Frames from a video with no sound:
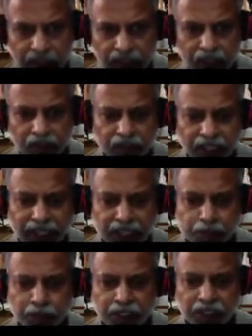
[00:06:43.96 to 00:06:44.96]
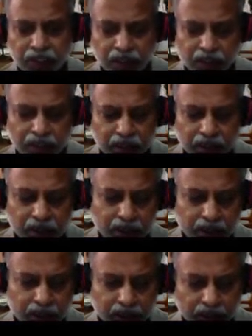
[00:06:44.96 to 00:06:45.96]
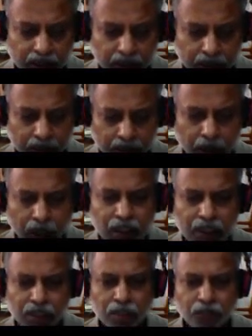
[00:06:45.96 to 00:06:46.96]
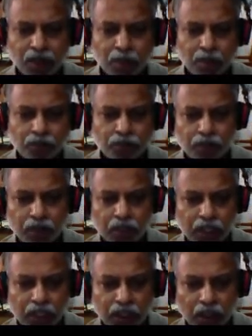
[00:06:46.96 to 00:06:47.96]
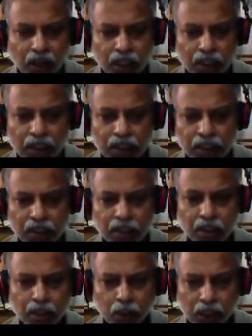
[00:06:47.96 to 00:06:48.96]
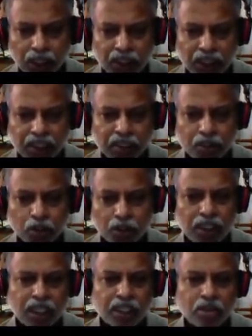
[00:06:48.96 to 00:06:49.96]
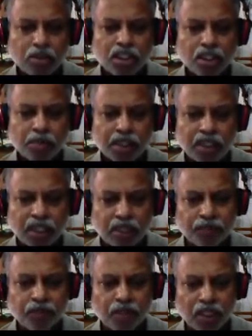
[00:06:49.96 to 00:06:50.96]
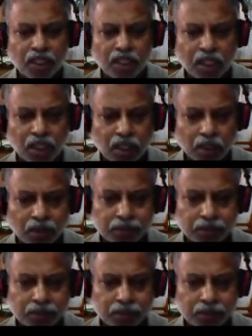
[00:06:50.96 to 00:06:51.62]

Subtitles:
If that has been got in the form of analog, okay, that is going to be referred under analog.